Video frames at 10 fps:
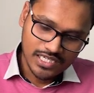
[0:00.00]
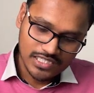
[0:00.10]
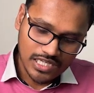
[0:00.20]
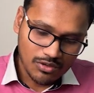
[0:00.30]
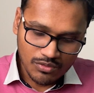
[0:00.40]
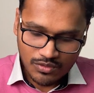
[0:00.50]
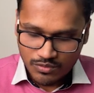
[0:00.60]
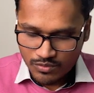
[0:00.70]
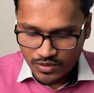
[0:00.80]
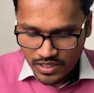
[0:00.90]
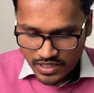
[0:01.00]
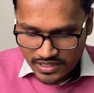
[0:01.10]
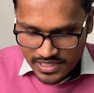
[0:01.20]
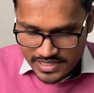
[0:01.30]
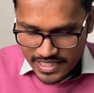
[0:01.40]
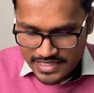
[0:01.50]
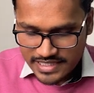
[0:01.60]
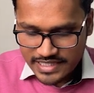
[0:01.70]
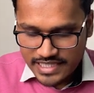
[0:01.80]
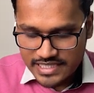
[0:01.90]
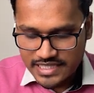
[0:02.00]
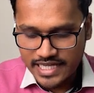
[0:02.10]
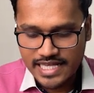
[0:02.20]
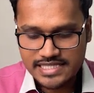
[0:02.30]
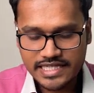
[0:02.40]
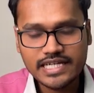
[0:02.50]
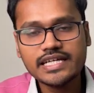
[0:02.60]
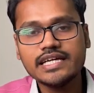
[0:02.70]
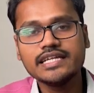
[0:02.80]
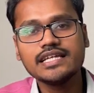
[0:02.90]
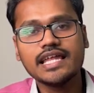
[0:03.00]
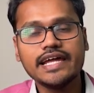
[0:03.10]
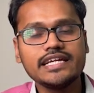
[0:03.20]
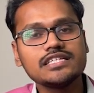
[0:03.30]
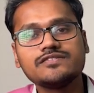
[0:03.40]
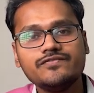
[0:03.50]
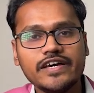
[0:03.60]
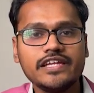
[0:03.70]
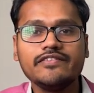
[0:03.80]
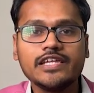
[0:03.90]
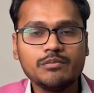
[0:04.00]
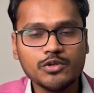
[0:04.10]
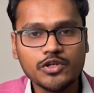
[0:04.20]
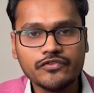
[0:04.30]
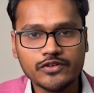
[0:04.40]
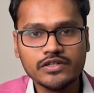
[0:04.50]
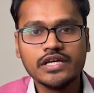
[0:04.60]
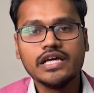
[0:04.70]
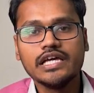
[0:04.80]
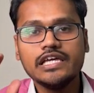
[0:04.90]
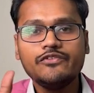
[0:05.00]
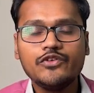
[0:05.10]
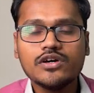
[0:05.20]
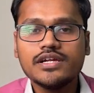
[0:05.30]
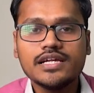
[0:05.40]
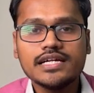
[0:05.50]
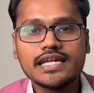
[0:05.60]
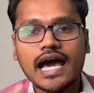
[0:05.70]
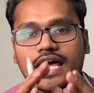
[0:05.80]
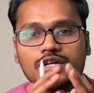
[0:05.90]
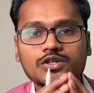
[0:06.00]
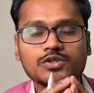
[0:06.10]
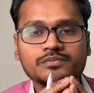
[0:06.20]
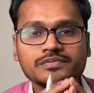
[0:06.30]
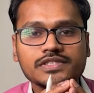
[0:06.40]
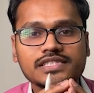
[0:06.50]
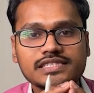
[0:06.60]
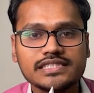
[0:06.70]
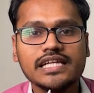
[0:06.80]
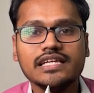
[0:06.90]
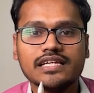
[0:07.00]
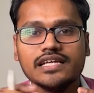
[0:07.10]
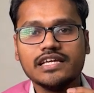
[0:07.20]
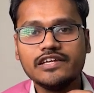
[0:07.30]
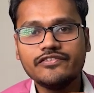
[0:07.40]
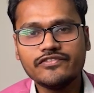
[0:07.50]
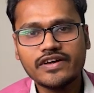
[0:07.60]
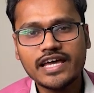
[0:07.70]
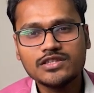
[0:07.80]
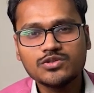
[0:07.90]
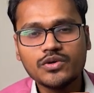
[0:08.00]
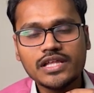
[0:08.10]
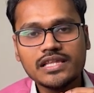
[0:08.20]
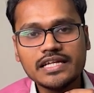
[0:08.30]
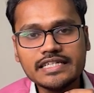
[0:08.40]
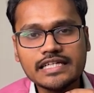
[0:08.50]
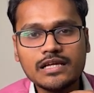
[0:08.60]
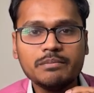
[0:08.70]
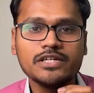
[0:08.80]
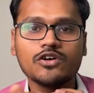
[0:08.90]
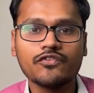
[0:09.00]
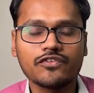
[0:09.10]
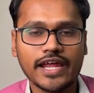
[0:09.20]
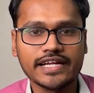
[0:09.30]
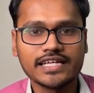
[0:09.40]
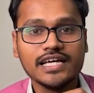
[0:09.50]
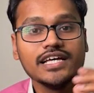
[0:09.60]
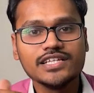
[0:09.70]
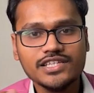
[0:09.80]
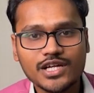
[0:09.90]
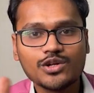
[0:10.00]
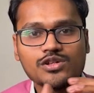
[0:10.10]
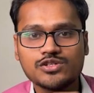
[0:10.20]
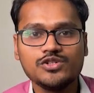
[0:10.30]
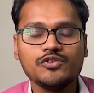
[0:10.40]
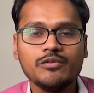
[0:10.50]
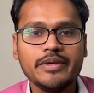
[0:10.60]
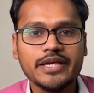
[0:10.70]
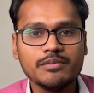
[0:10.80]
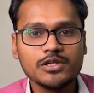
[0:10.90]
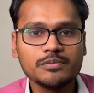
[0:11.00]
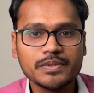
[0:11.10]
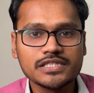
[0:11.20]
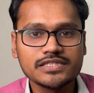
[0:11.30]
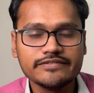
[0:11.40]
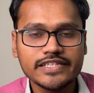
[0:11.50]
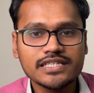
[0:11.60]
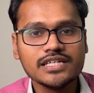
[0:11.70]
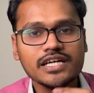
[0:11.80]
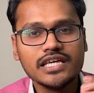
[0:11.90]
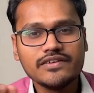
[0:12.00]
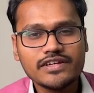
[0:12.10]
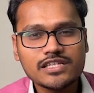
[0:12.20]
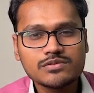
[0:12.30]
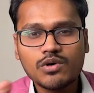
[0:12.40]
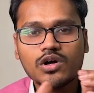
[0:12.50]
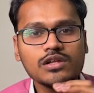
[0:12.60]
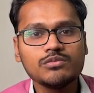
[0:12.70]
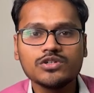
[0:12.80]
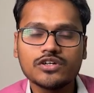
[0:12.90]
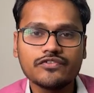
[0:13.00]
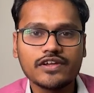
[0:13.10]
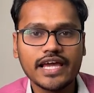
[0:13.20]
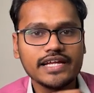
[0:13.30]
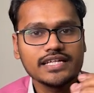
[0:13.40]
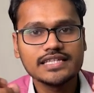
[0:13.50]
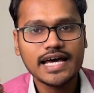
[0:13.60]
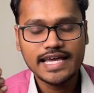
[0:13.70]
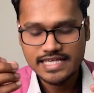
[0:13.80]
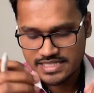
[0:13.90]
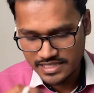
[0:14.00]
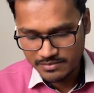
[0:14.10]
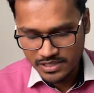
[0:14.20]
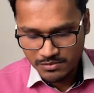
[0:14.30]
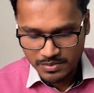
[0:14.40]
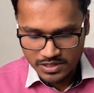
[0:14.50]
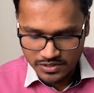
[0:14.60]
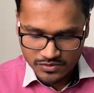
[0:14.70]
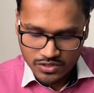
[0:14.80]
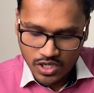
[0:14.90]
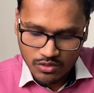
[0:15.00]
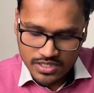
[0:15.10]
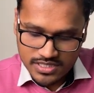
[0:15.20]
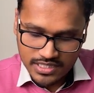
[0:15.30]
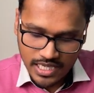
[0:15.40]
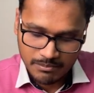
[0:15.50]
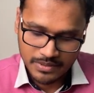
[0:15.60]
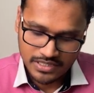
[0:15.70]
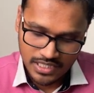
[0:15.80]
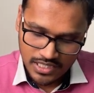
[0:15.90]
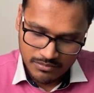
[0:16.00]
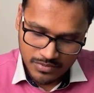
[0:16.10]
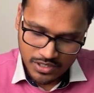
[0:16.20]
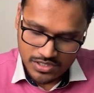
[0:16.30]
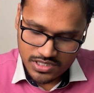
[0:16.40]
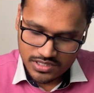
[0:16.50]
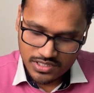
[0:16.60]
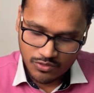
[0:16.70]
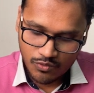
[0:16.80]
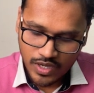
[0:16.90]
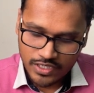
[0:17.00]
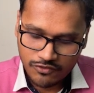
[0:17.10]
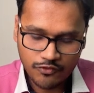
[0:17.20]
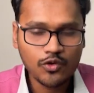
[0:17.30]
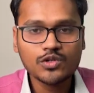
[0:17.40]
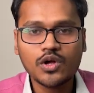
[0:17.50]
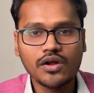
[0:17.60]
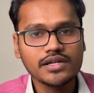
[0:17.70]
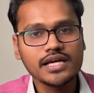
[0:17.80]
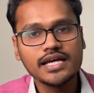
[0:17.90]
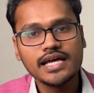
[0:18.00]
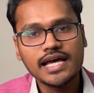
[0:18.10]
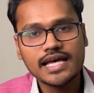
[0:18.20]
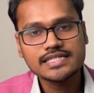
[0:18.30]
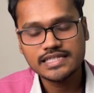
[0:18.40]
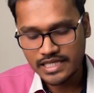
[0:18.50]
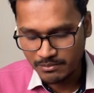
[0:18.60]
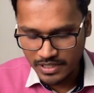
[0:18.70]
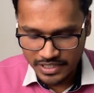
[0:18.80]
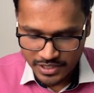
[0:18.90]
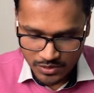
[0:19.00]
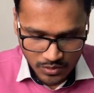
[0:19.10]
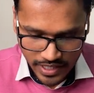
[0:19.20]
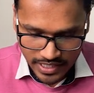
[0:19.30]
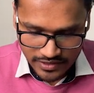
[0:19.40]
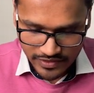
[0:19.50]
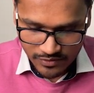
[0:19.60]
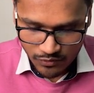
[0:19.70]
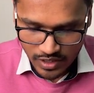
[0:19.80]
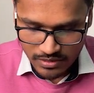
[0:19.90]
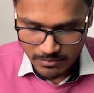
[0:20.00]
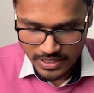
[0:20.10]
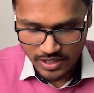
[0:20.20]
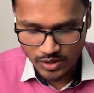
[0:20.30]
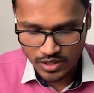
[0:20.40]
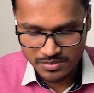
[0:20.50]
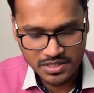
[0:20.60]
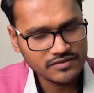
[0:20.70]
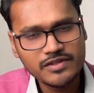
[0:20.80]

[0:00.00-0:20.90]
Now this excitation cascade in a light is very, very beautiful. If you are in a dark room, still if I throw a little bit of light, then also you will be able to perceive it. Even a small amount of light, the eye is able to perceive. So how does it happen? Because the one photon has an ability to activate one metarhodopsin.